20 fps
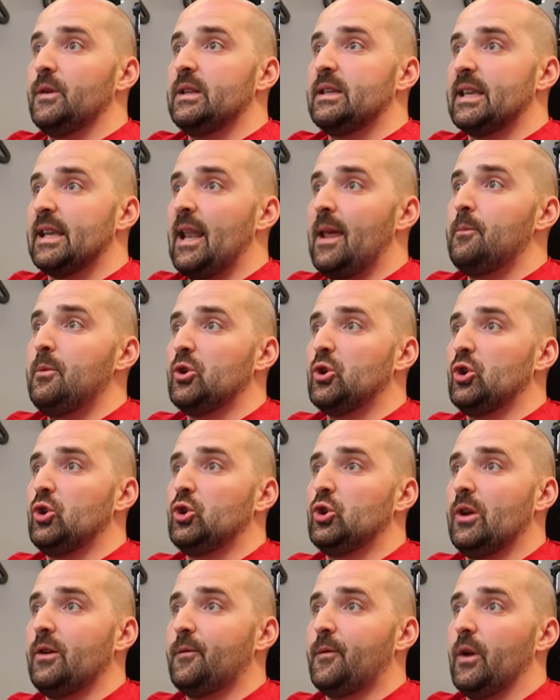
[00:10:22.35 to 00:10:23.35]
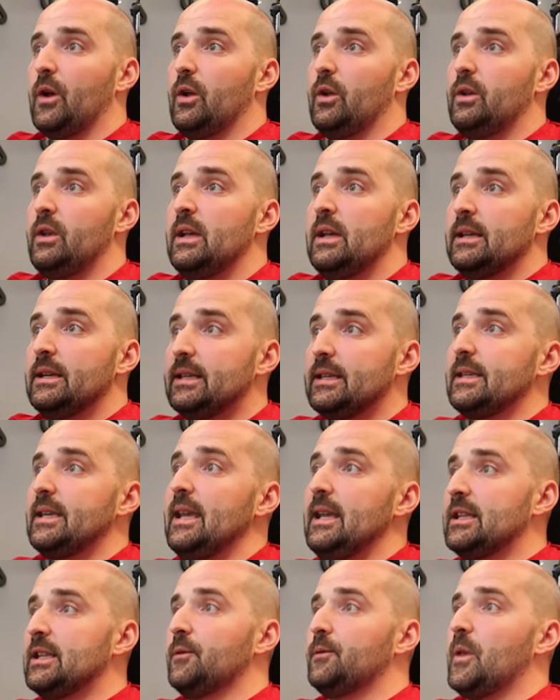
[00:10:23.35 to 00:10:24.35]
telemetry-driven
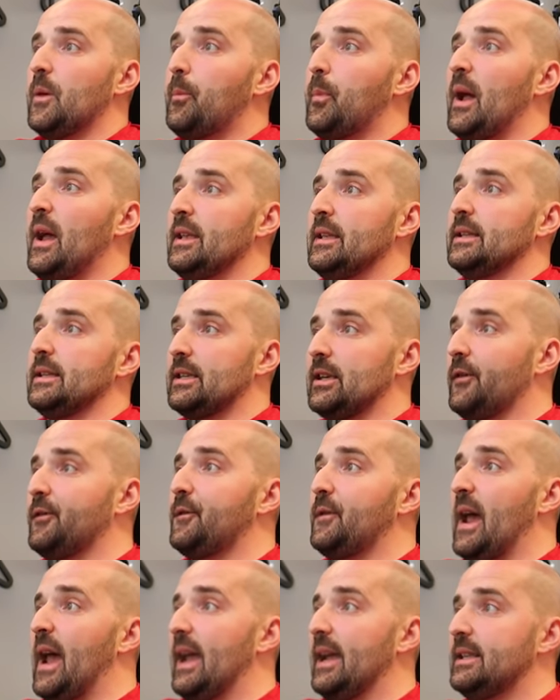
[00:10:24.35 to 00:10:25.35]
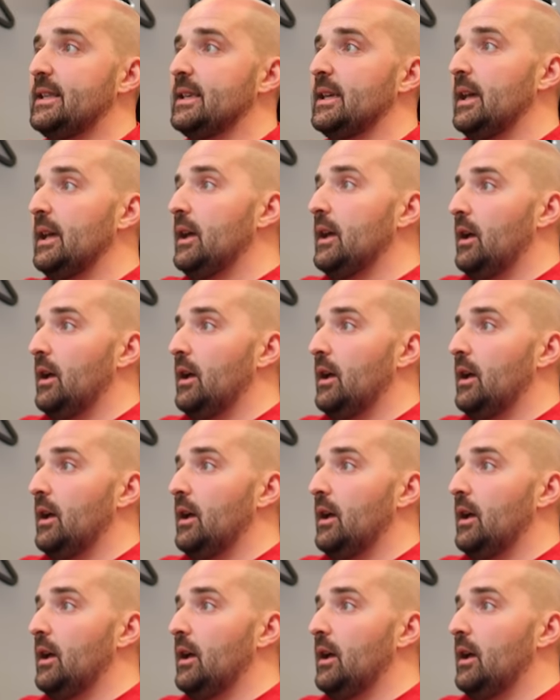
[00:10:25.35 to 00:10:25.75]
seat of the pants effect?